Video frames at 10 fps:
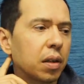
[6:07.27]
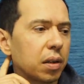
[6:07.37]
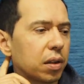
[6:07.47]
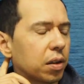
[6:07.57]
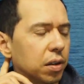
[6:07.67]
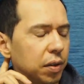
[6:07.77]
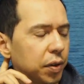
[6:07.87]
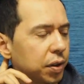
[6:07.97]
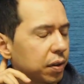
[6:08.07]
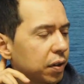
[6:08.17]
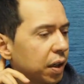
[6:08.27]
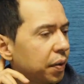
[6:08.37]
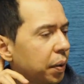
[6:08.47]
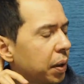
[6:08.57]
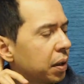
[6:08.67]
So individual for
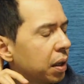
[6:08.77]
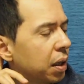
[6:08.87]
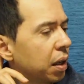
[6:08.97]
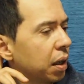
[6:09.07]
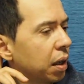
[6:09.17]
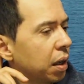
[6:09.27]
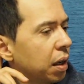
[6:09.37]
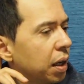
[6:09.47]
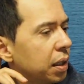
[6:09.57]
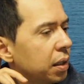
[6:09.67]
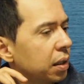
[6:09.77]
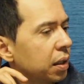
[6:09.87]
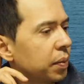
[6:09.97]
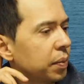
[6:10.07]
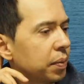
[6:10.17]
everyone, and
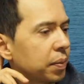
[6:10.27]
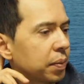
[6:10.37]
um,